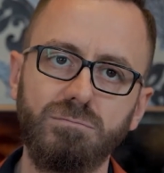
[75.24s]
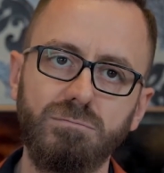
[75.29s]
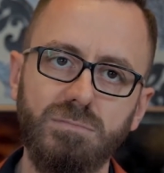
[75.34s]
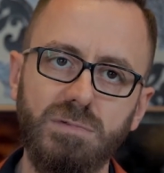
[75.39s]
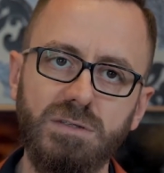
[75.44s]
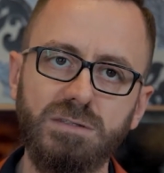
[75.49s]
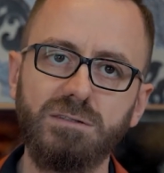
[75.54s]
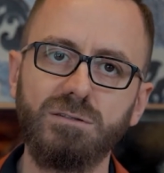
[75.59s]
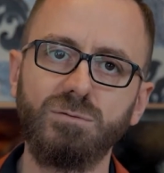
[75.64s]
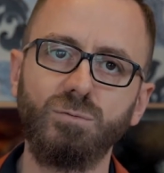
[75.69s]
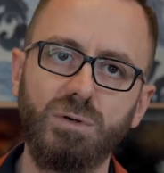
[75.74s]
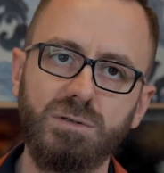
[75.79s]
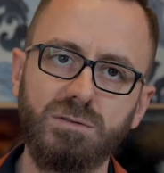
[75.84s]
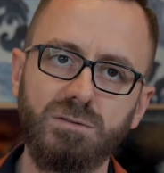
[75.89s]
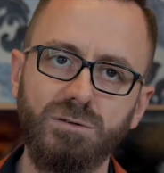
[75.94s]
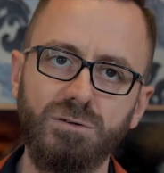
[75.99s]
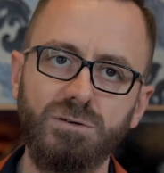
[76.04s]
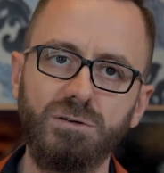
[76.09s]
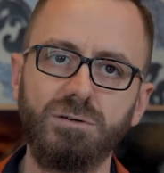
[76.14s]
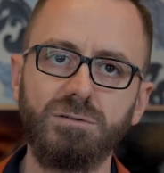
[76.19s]
this is what's
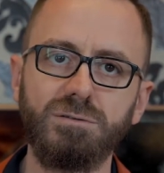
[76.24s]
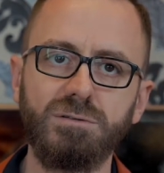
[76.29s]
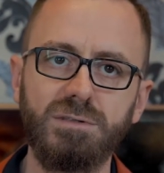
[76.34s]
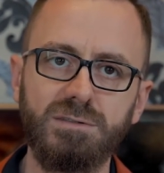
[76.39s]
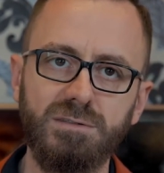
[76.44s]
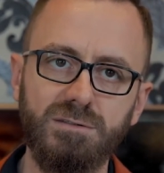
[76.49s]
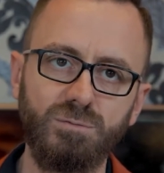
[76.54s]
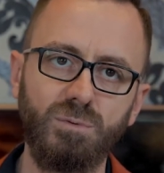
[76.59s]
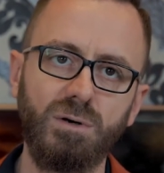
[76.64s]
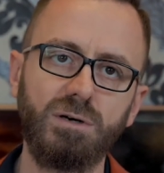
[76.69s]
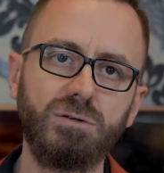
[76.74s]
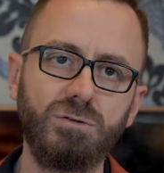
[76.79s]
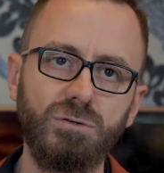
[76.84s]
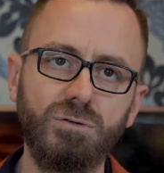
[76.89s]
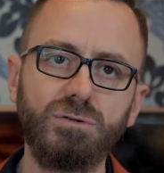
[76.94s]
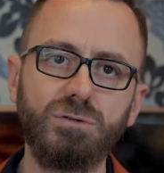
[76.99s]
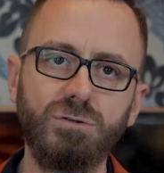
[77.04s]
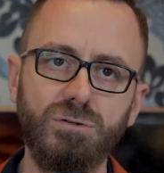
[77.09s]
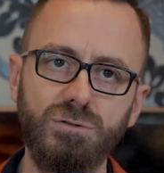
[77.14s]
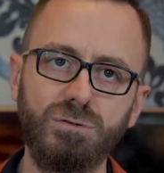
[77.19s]
going on, this is what you
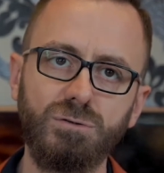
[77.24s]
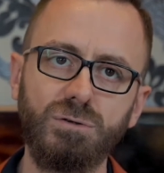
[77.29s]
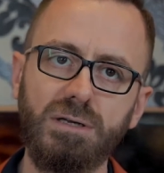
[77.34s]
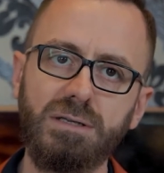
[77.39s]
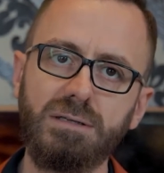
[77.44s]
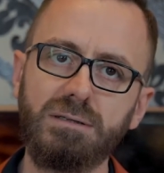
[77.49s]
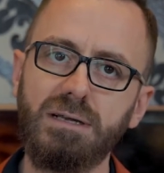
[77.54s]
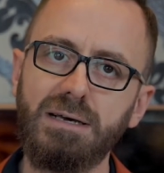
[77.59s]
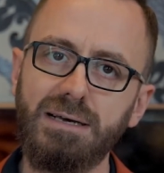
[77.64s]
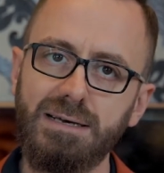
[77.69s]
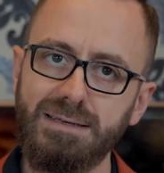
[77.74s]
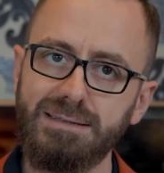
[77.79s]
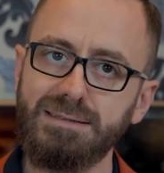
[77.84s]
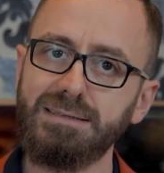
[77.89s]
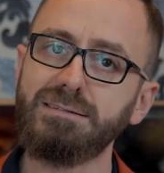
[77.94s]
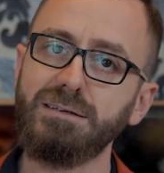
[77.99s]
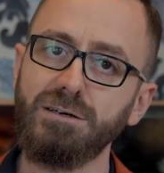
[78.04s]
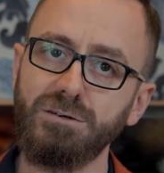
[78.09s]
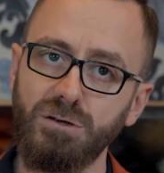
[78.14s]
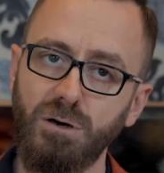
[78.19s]
could do, and
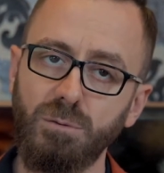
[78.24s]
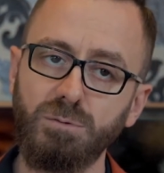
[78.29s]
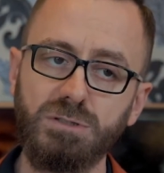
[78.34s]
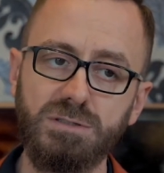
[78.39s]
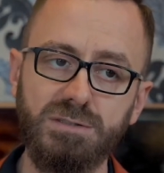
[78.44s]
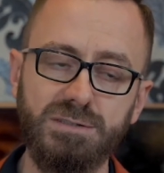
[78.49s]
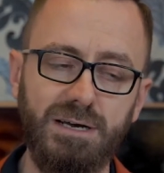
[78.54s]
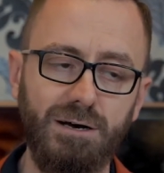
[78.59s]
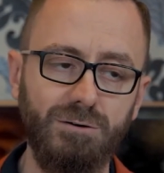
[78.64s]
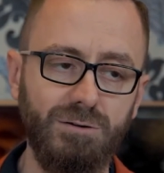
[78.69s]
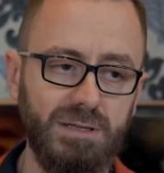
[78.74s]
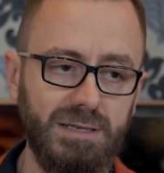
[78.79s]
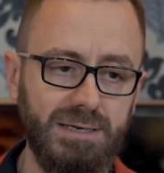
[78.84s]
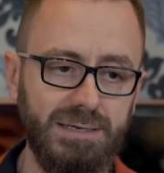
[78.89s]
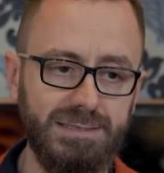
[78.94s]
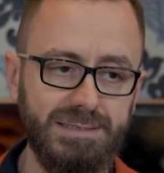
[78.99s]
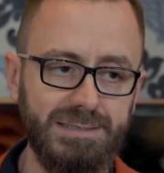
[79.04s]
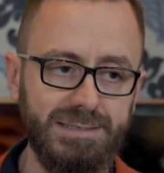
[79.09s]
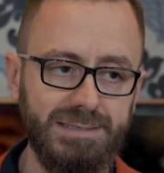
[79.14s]
these are the options out there.